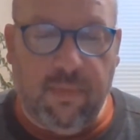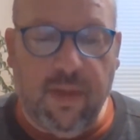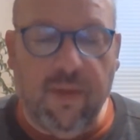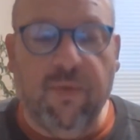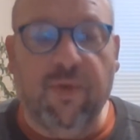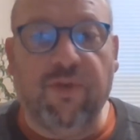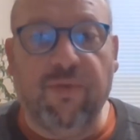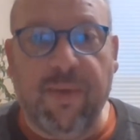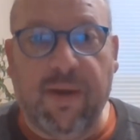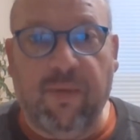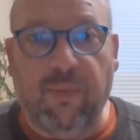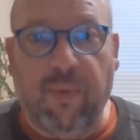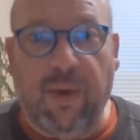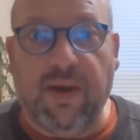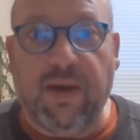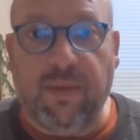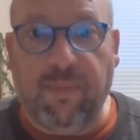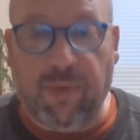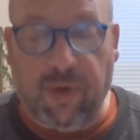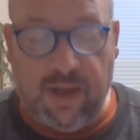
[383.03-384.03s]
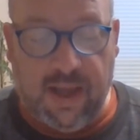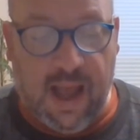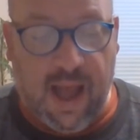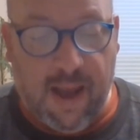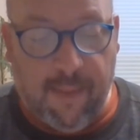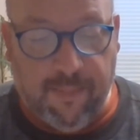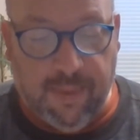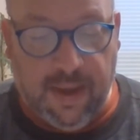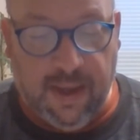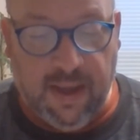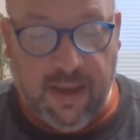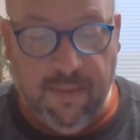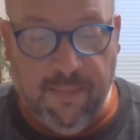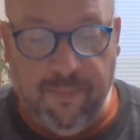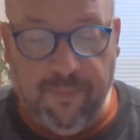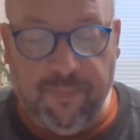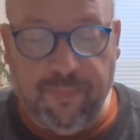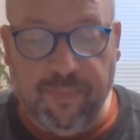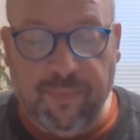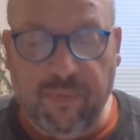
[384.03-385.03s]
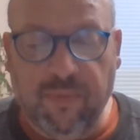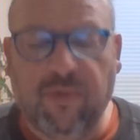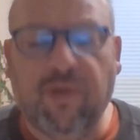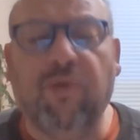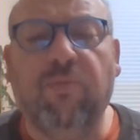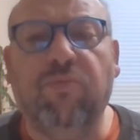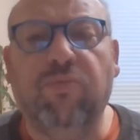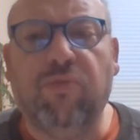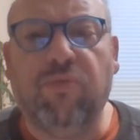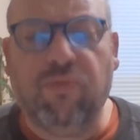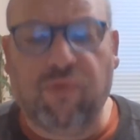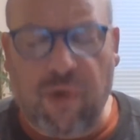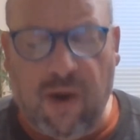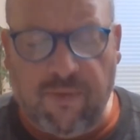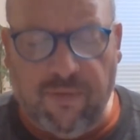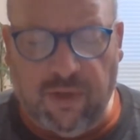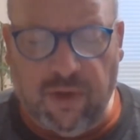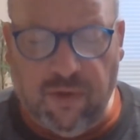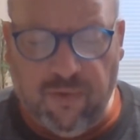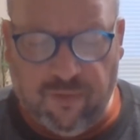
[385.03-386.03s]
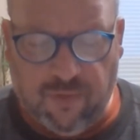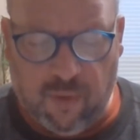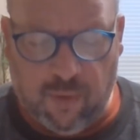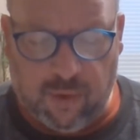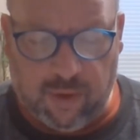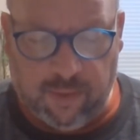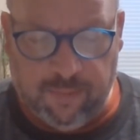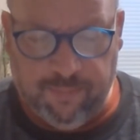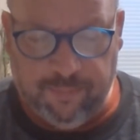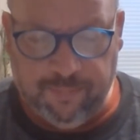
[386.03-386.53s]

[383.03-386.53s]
which made Wendy pretty happy. So, Traveler 4.